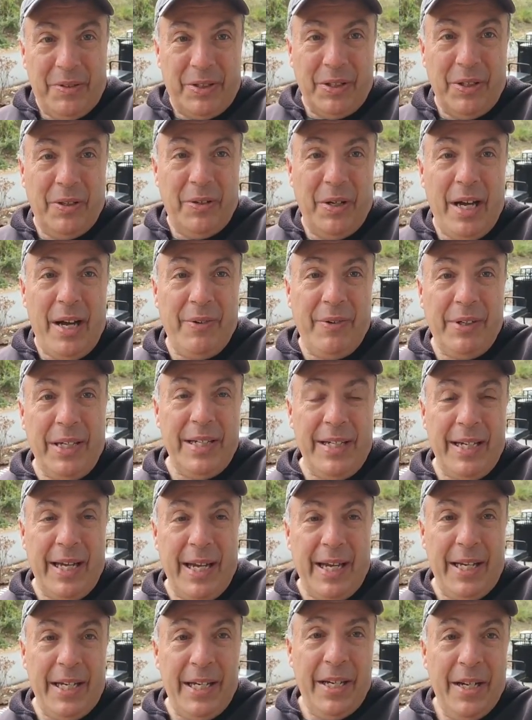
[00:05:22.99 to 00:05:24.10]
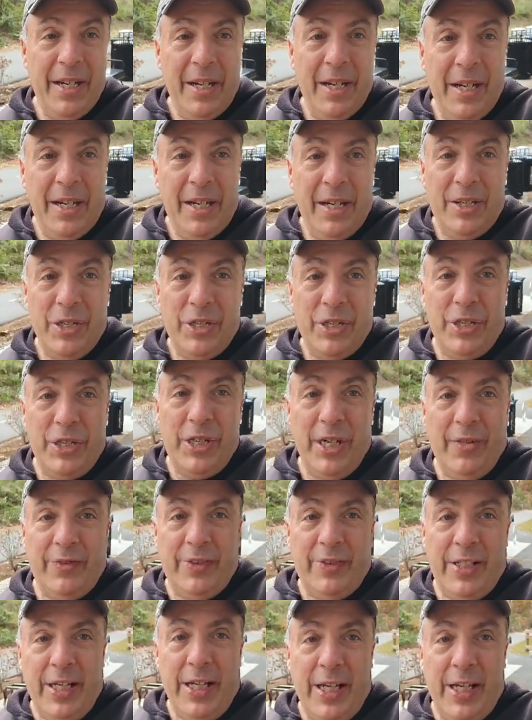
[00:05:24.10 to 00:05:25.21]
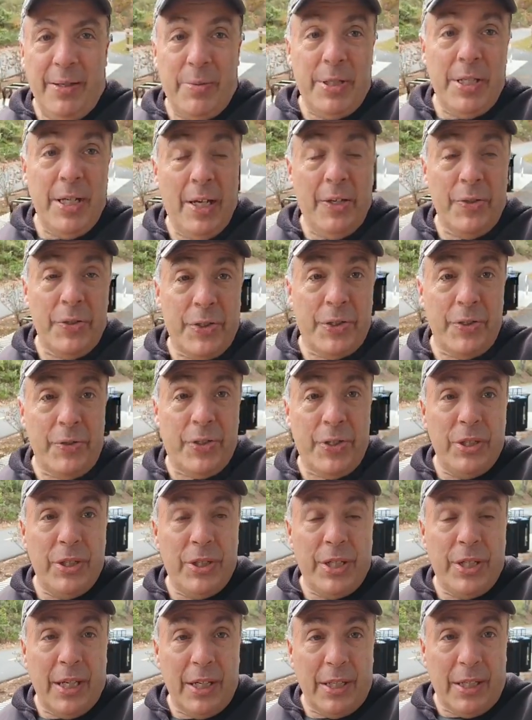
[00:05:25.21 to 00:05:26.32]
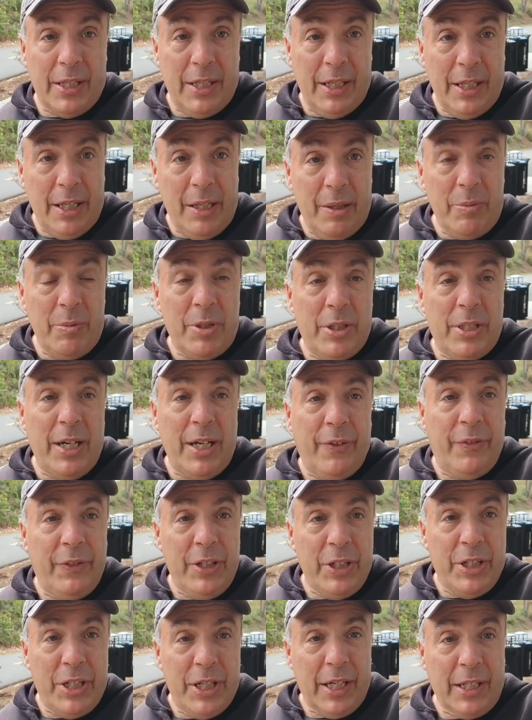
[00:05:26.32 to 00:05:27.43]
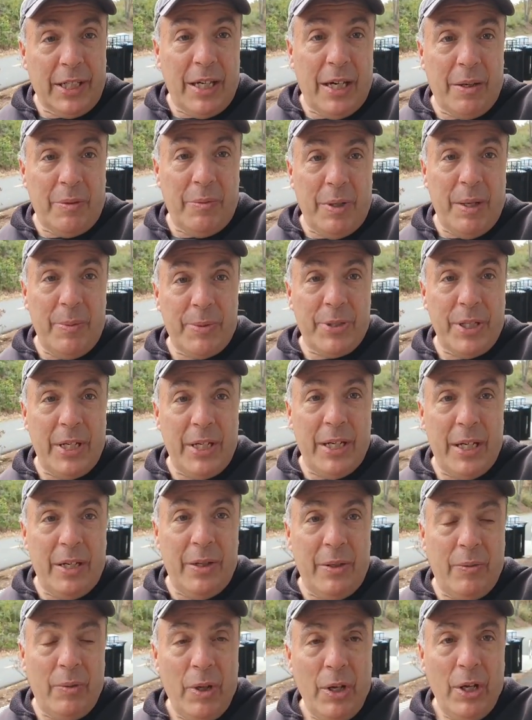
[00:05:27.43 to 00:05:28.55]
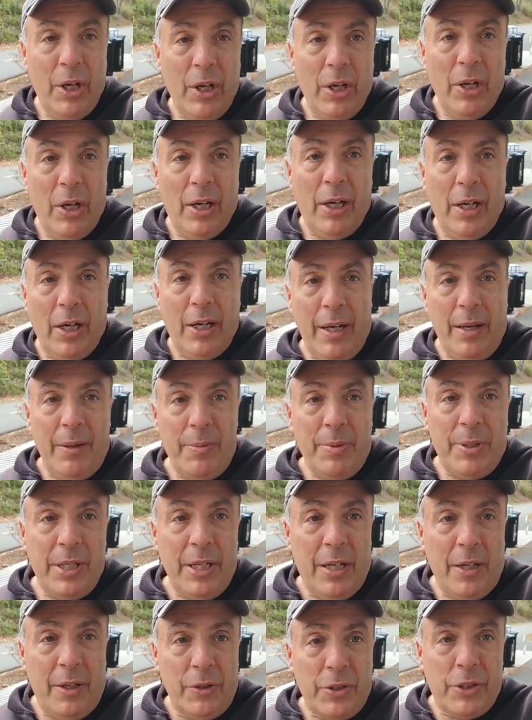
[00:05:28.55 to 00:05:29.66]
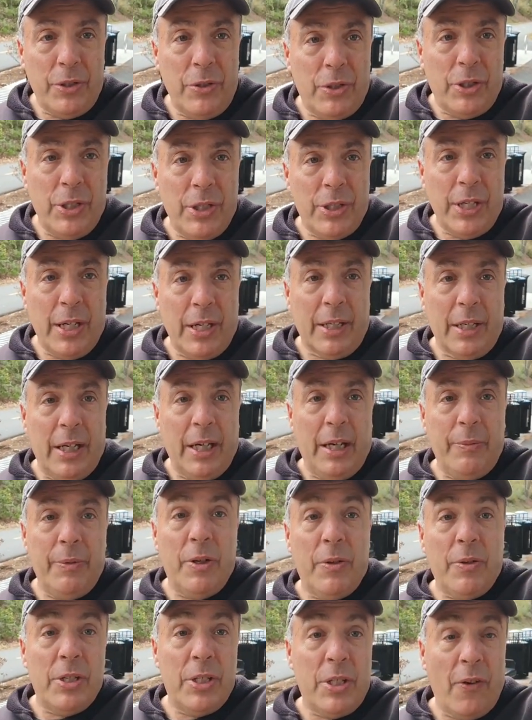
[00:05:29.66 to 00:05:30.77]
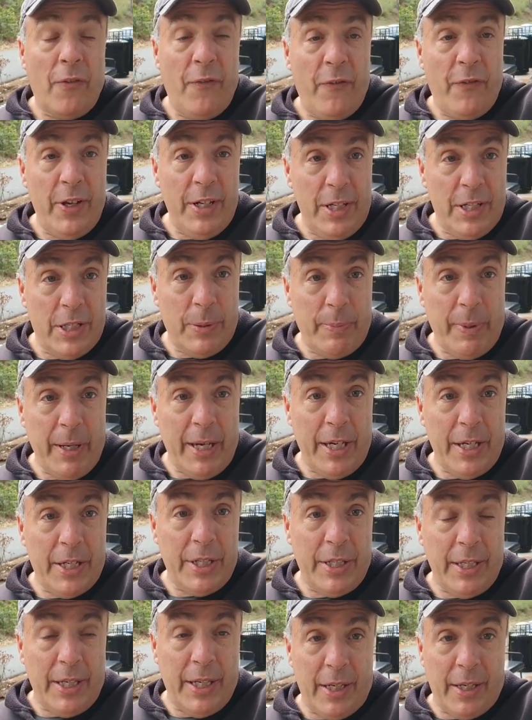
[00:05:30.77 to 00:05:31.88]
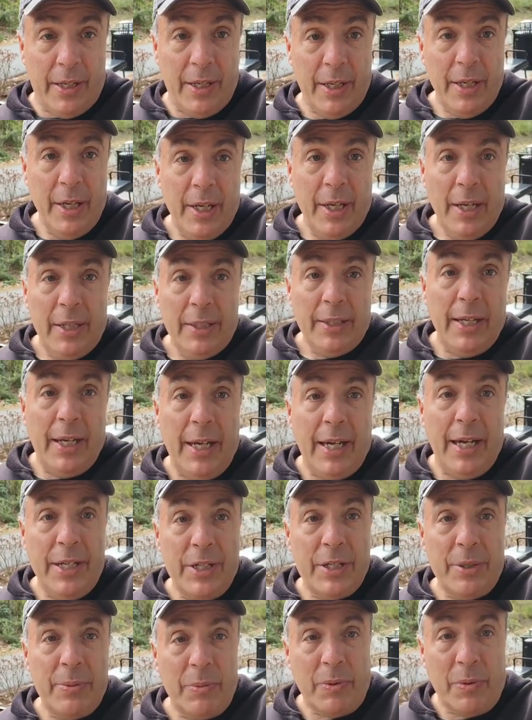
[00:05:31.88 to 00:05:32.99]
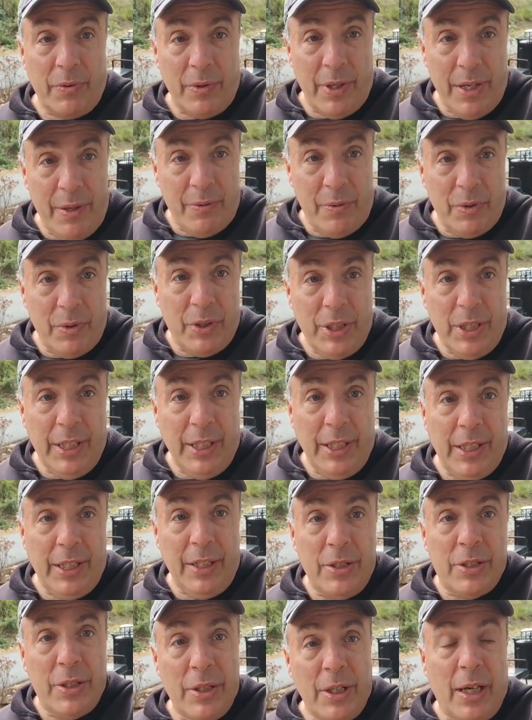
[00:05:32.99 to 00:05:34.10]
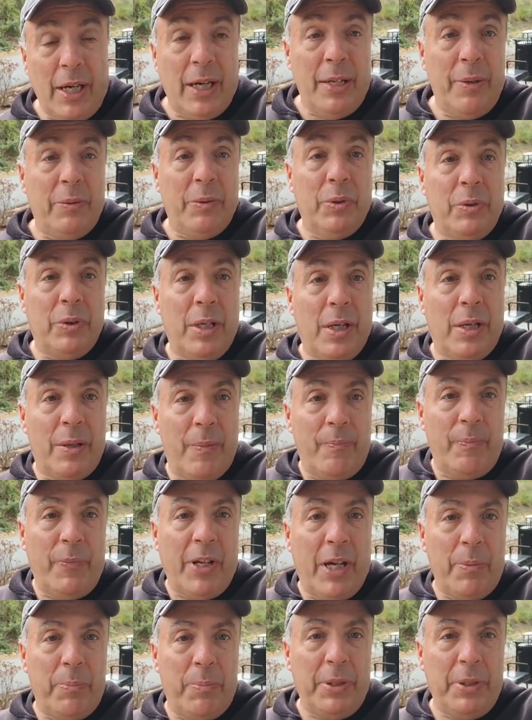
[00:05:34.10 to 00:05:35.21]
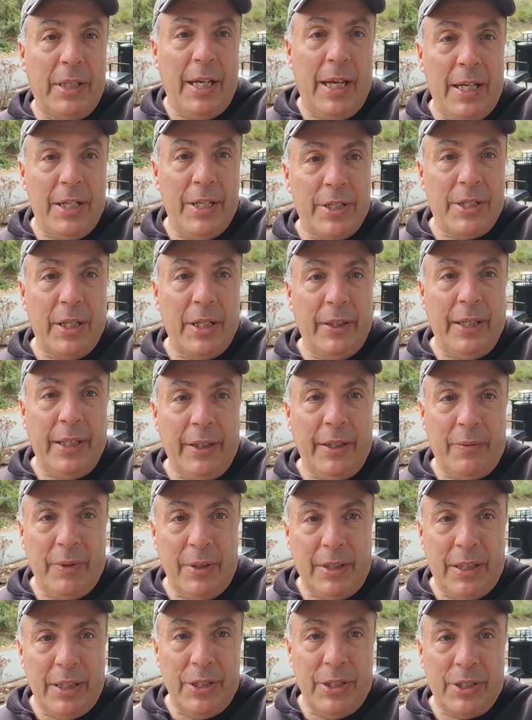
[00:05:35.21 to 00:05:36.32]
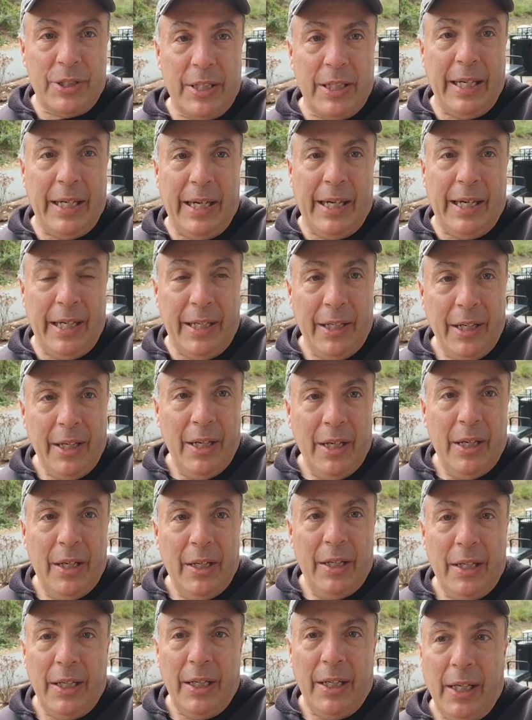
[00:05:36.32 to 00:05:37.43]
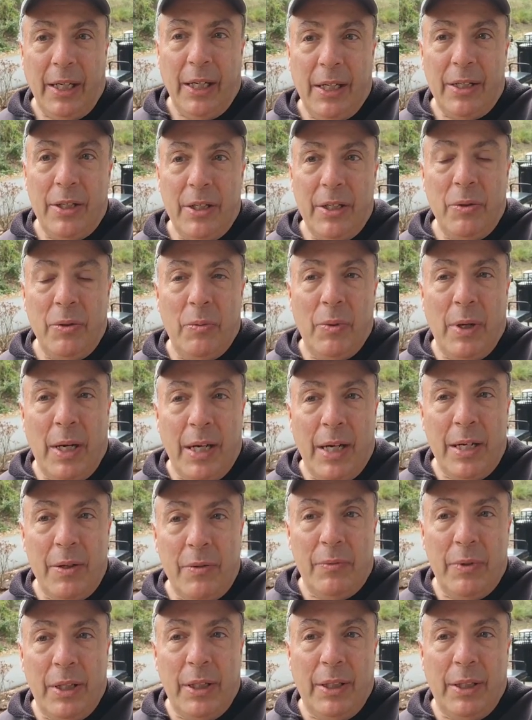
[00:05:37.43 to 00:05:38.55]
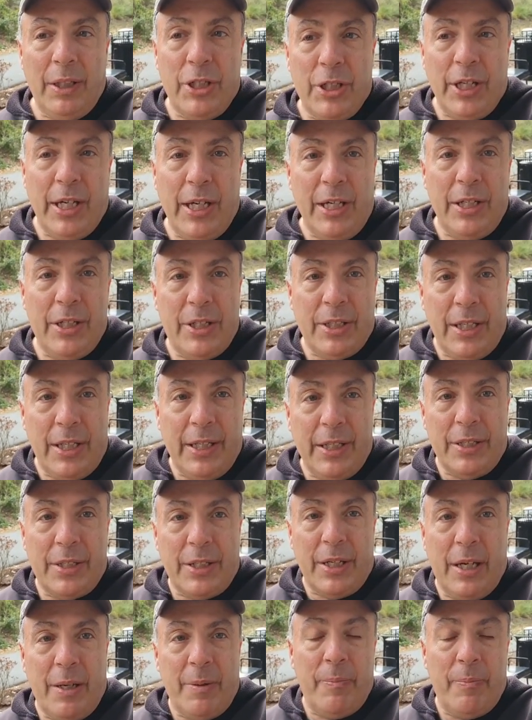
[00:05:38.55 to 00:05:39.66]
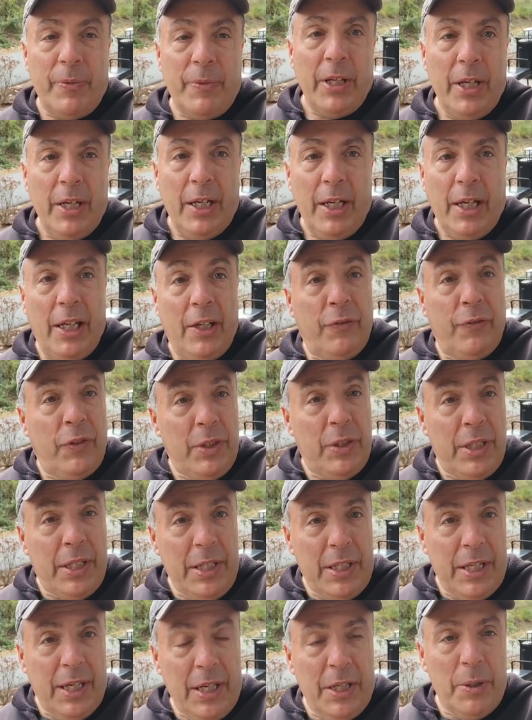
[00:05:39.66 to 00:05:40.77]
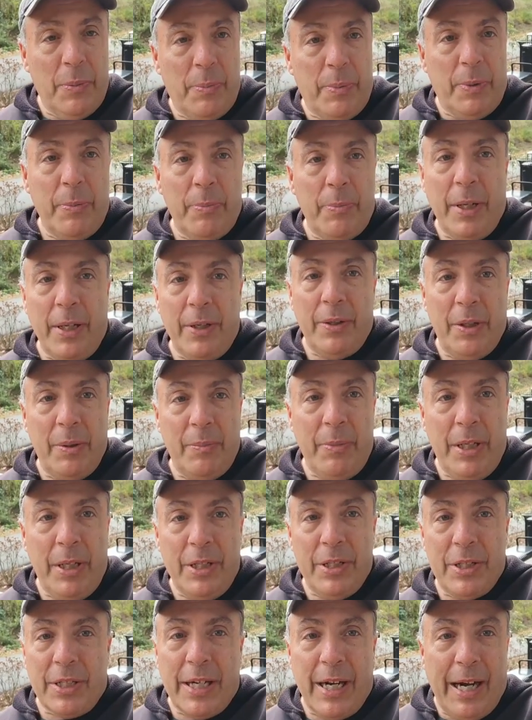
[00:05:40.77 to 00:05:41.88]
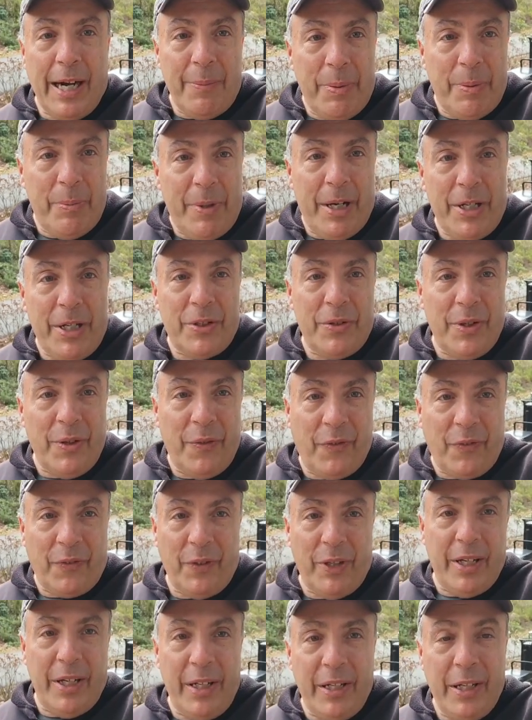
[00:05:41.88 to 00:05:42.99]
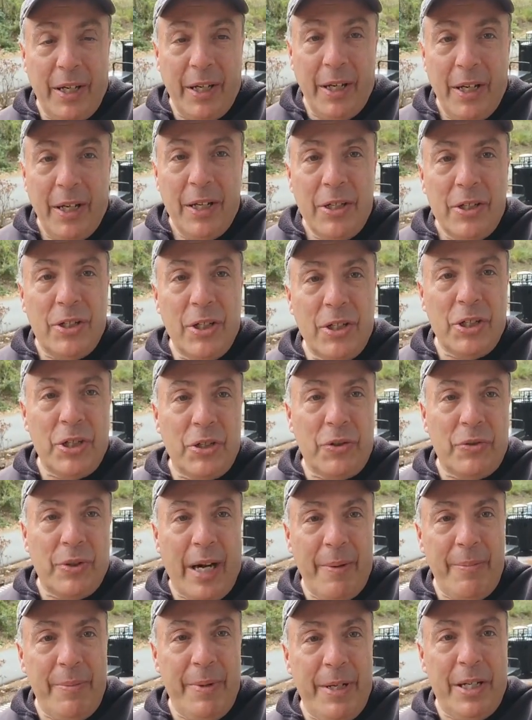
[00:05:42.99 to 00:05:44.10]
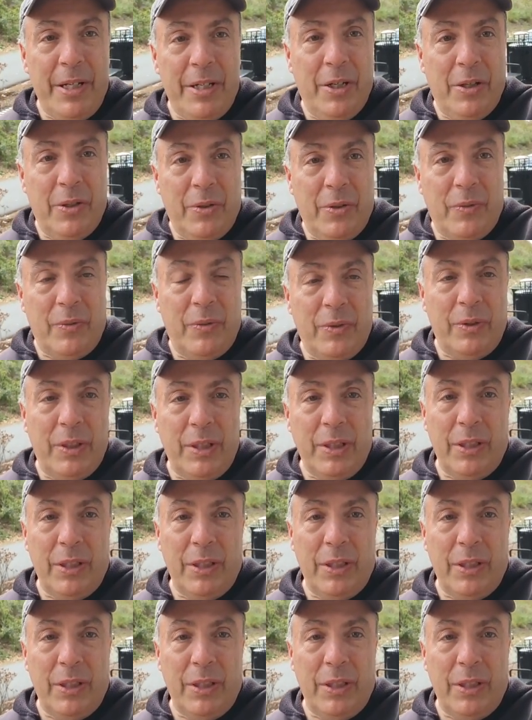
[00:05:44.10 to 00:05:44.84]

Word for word: So have a good day. This is Jeff D, AIMCHealthSolutions.com. Definitely check our website out, AIMCHealthSolutions.com. There is a fitness page there that has some great routines. I will I'll put that as a link with this today. And you want to really change things up. And if you need help, by all means, complimentary, free. Just drop me a note.